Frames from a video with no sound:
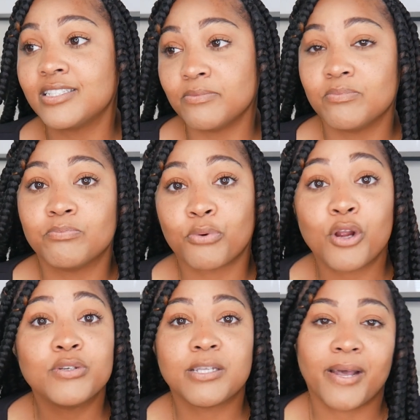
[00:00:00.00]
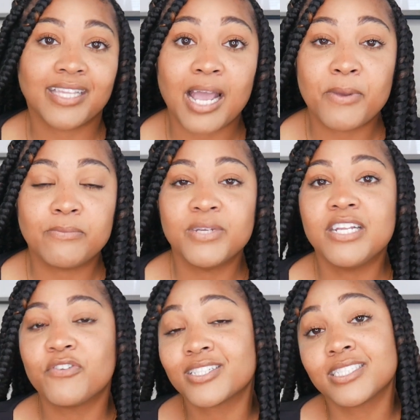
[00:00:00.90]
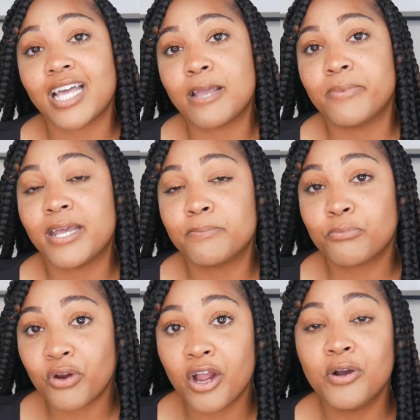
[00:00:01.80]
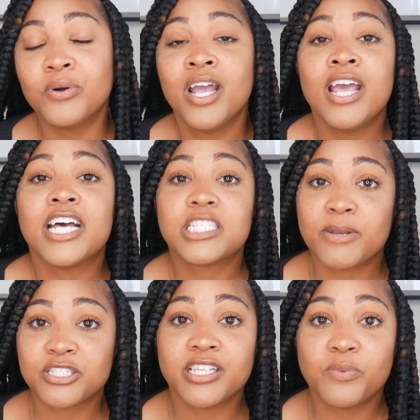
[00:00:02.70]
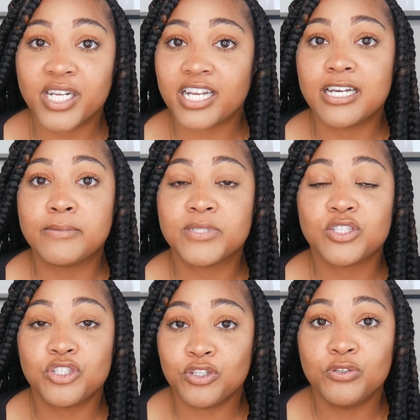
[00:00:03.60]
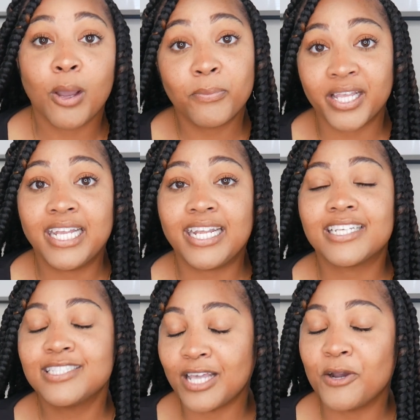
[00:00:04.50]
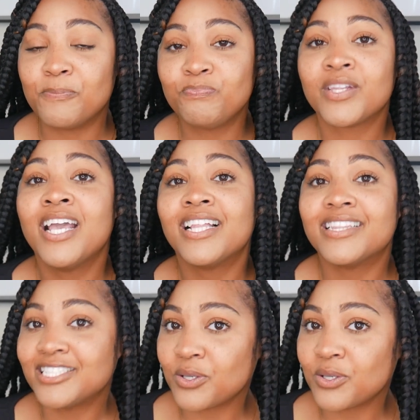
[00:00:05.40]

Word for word: some pros about the iPad mini versus the iPad Pro, especially when it comes to planning. So let's